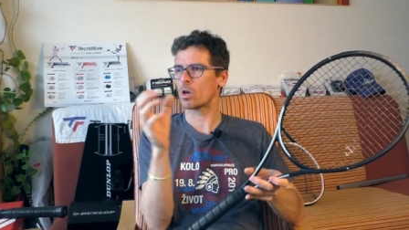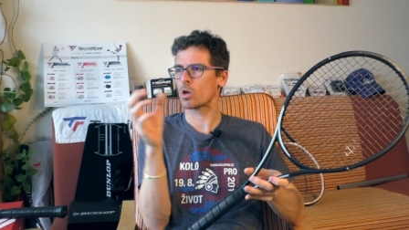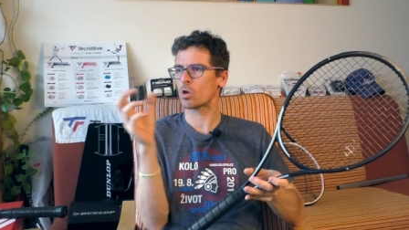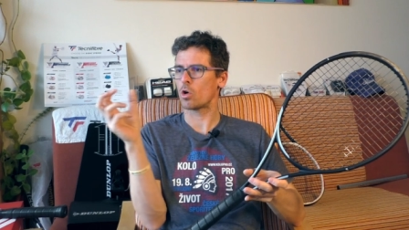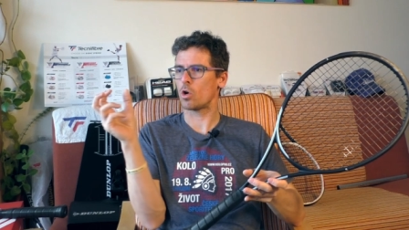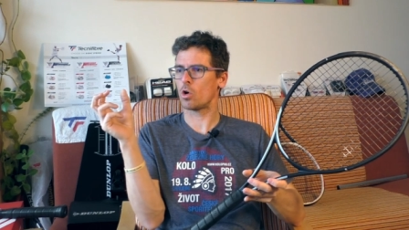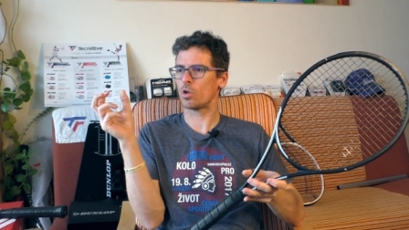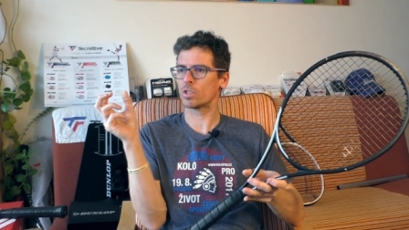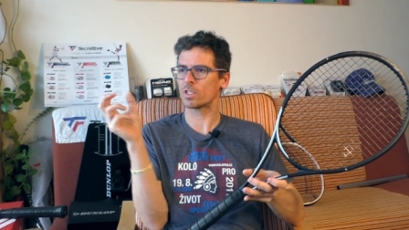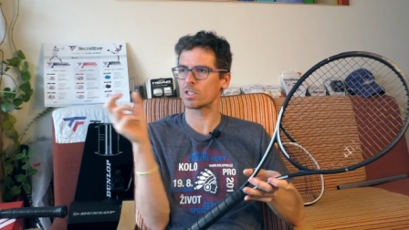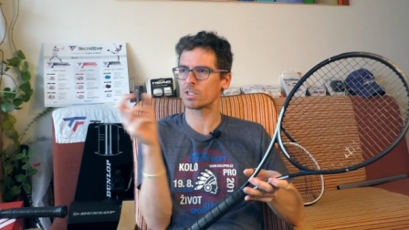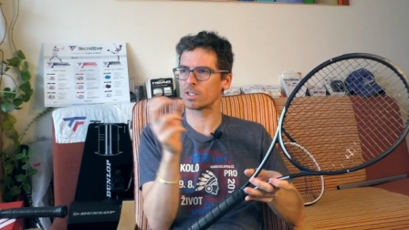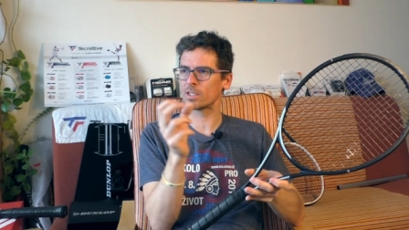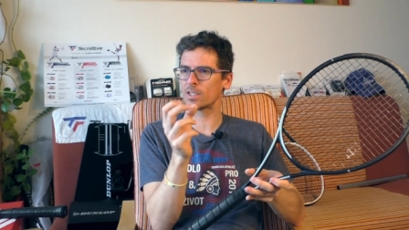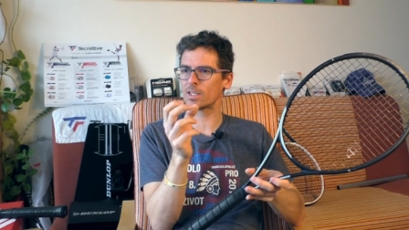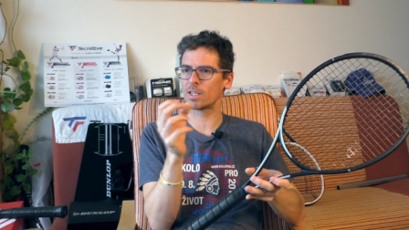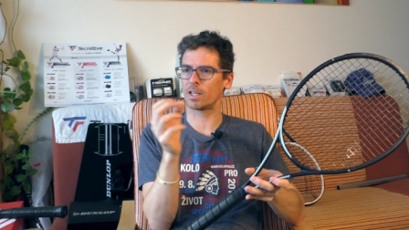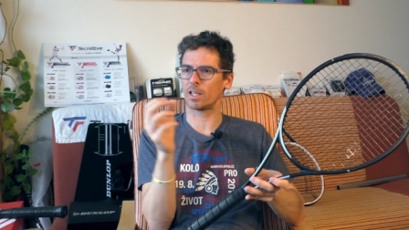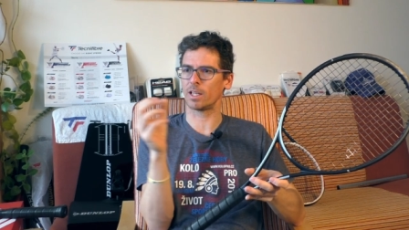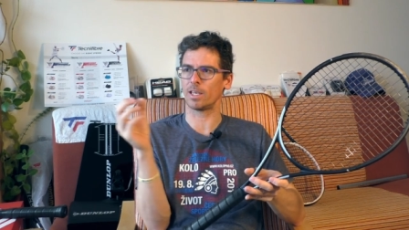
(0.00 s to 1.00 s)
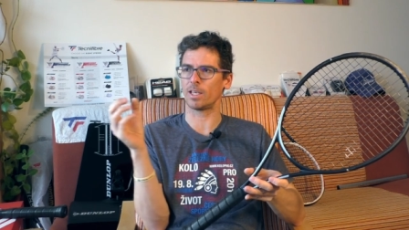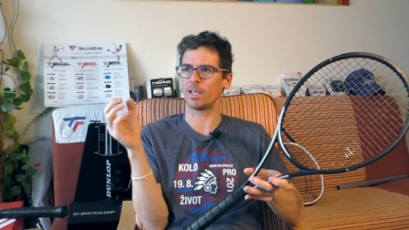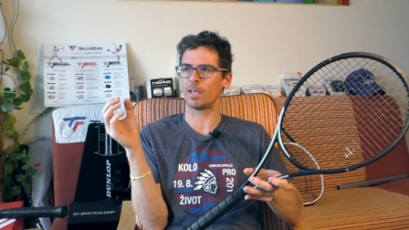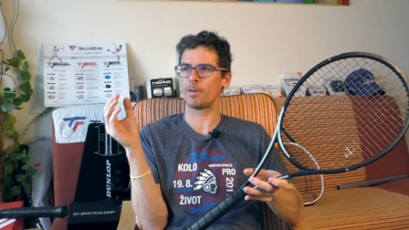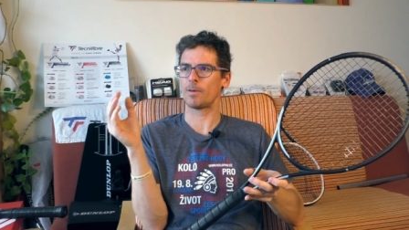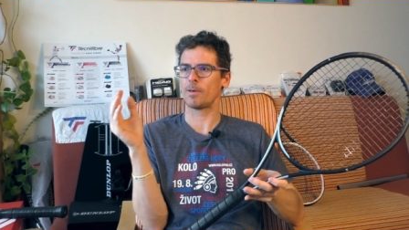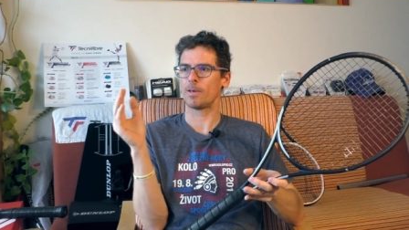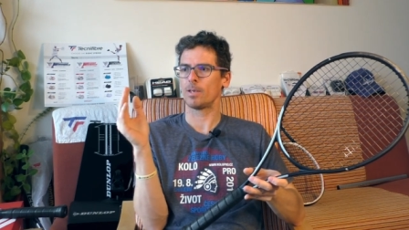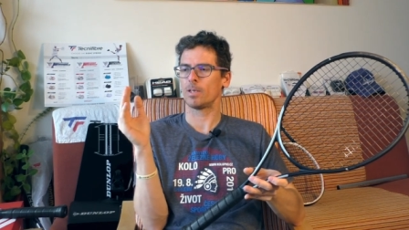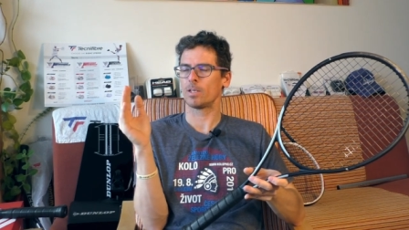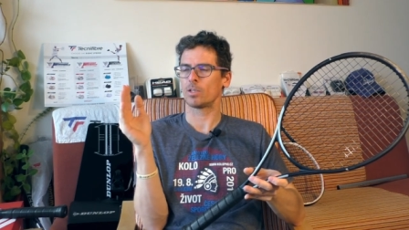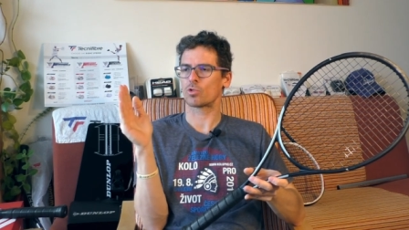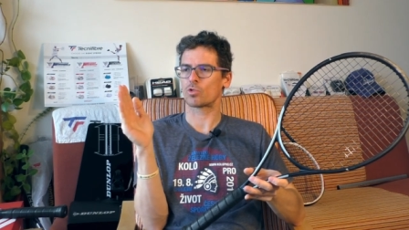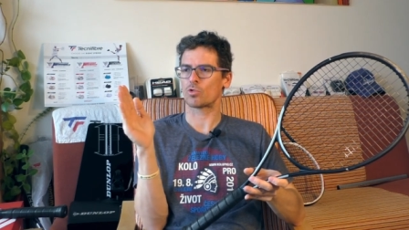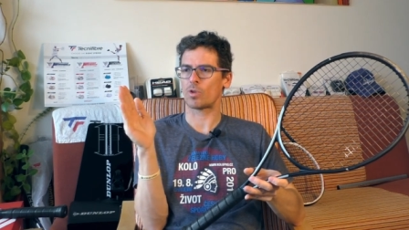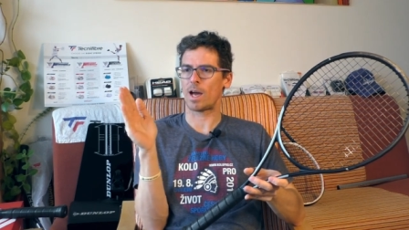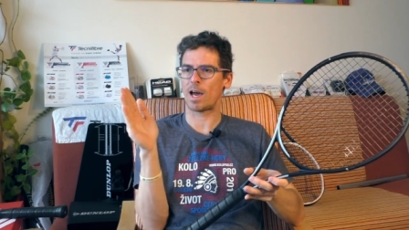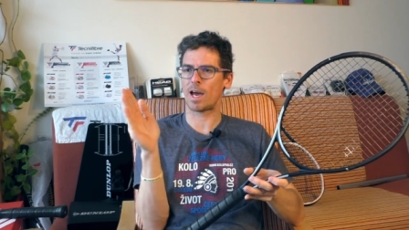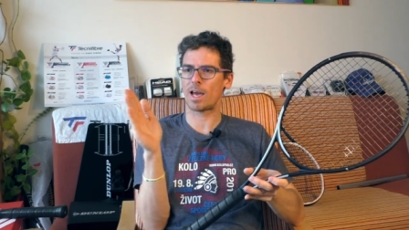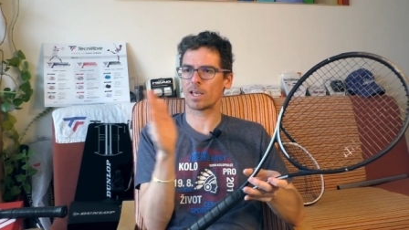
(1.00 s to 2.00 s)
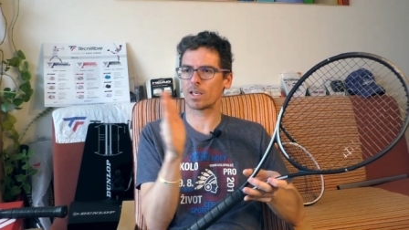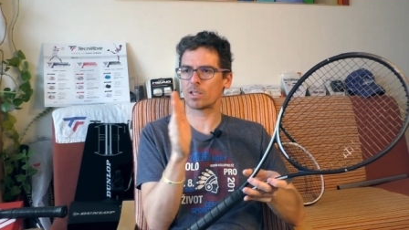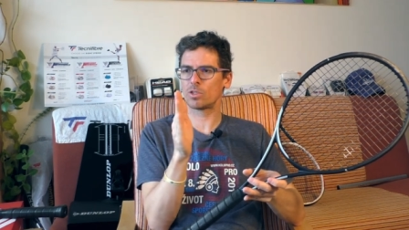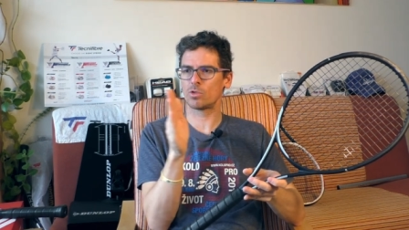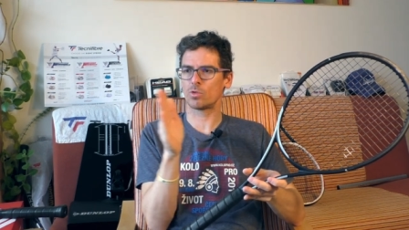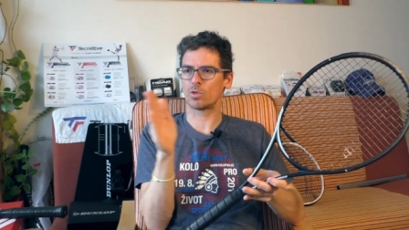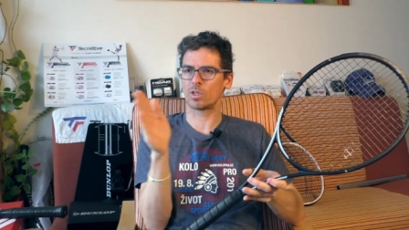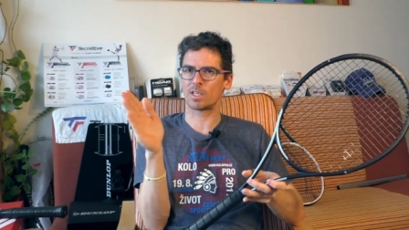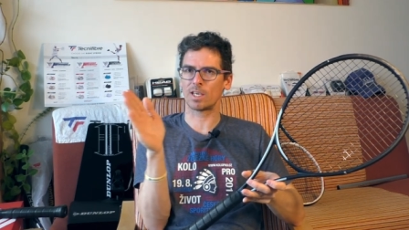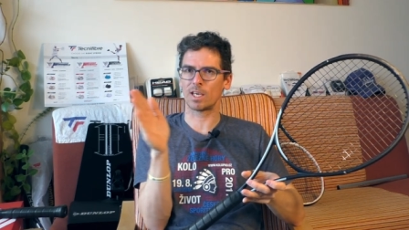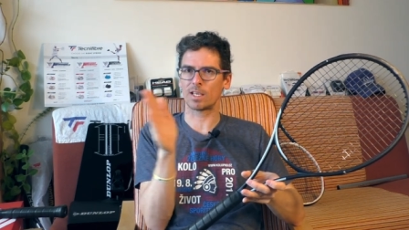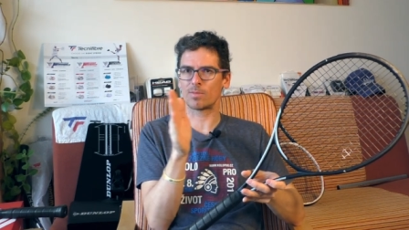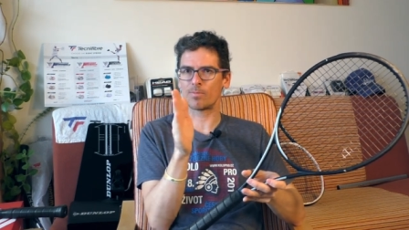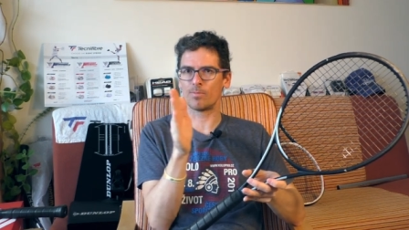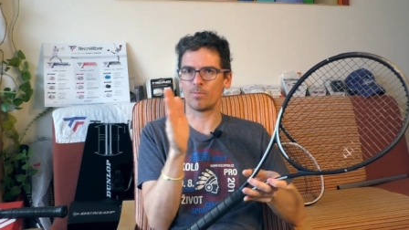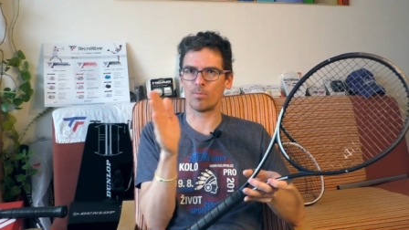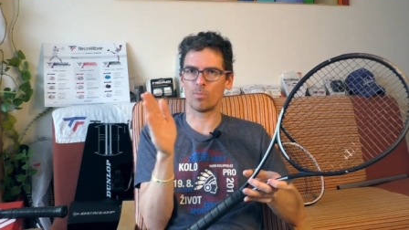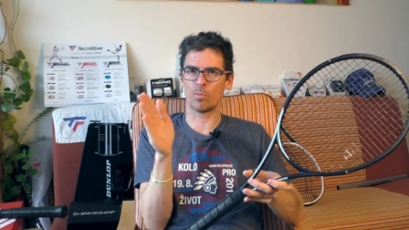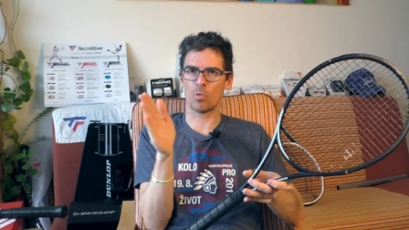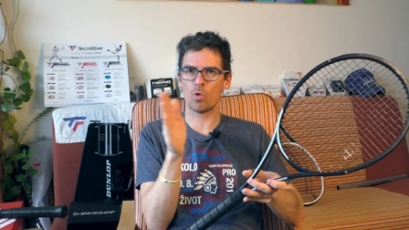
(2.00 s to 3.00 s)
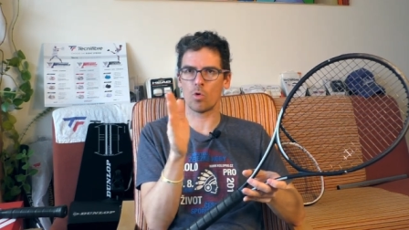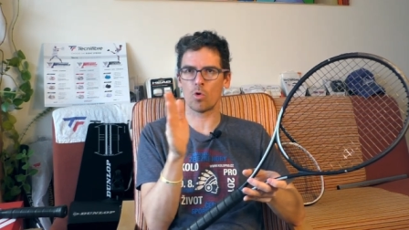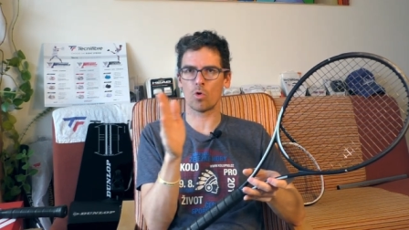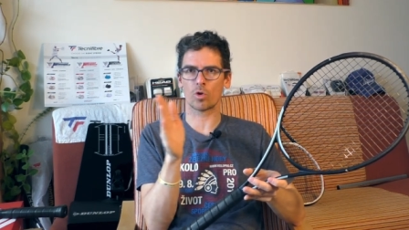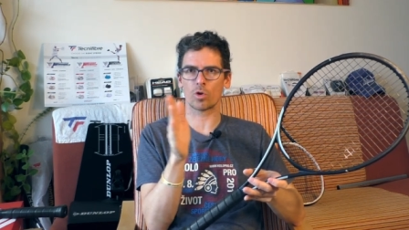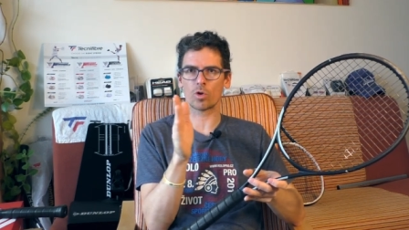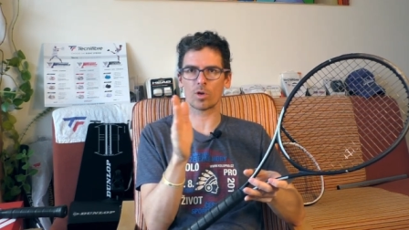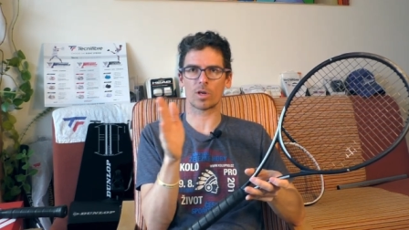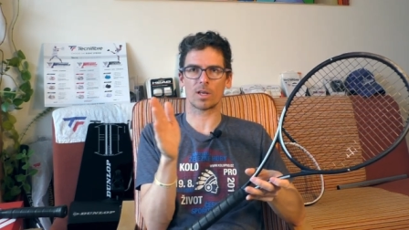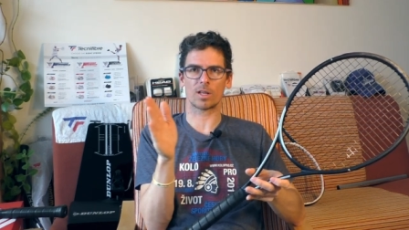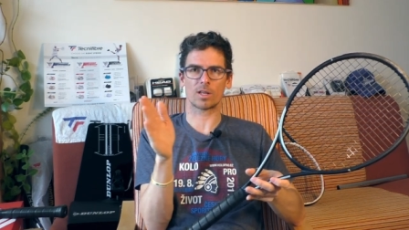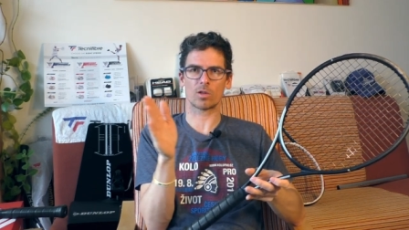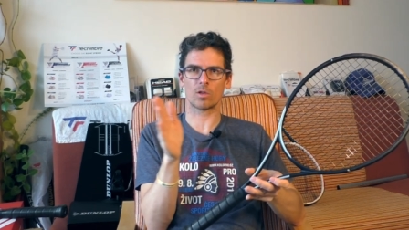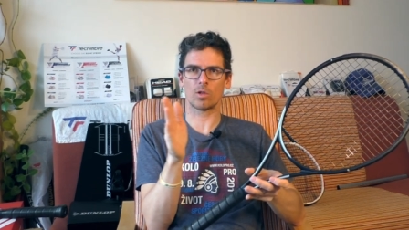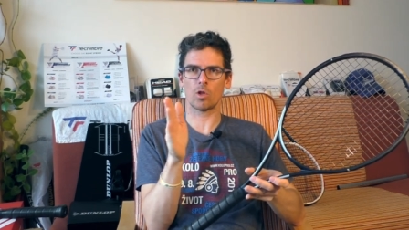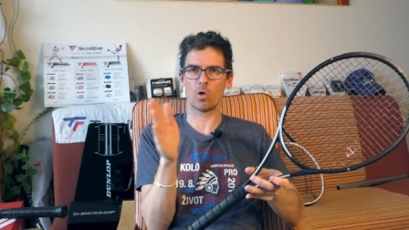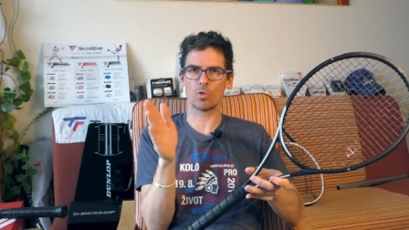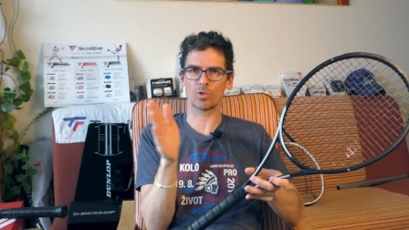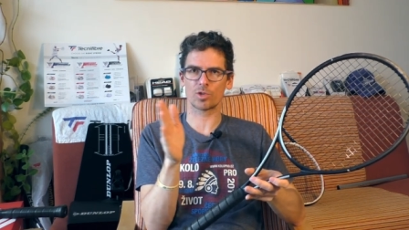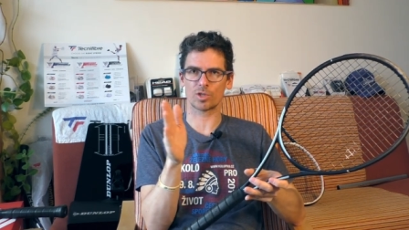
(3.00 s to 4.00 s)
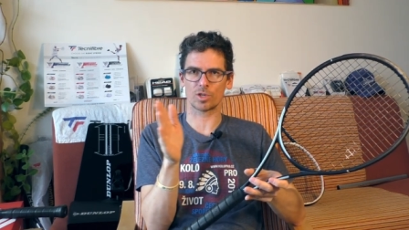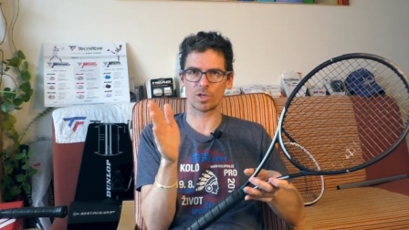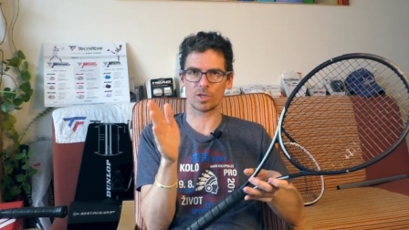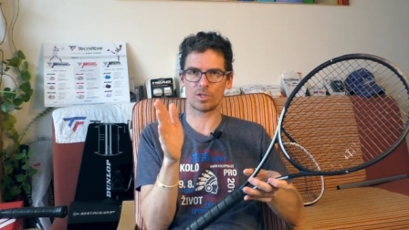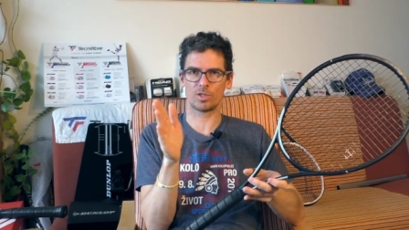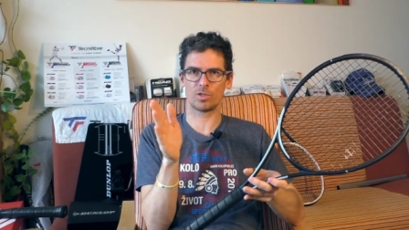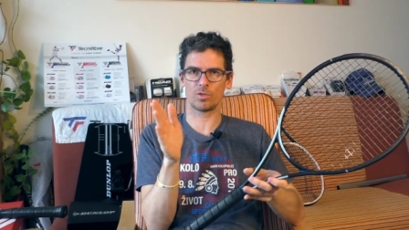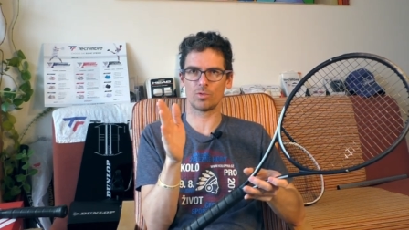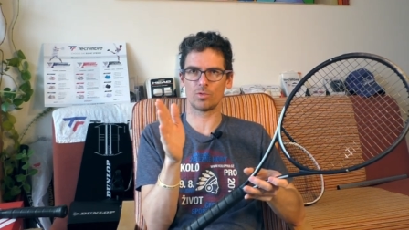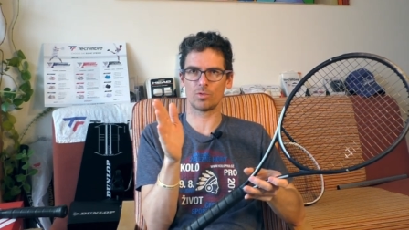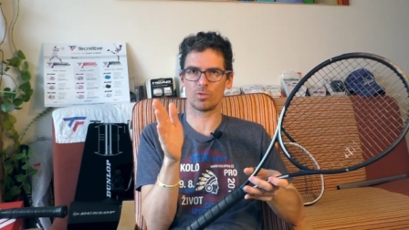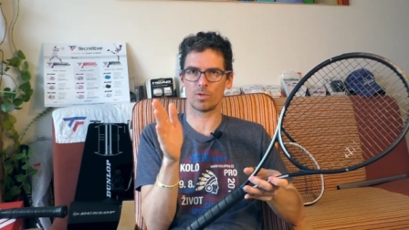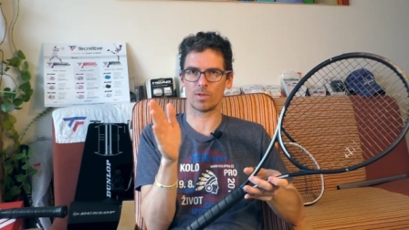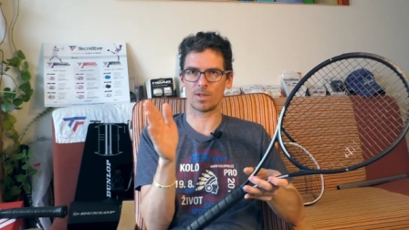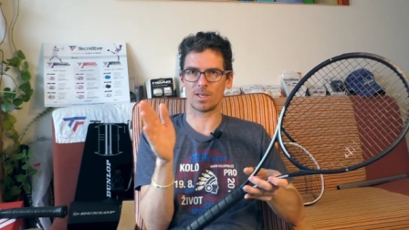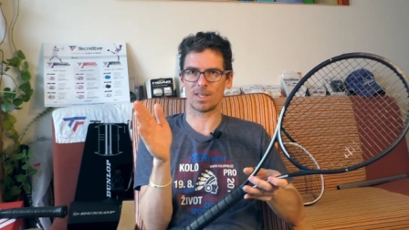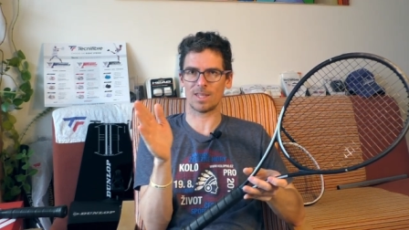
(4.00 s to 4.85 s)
constantly trying to get more and closer to the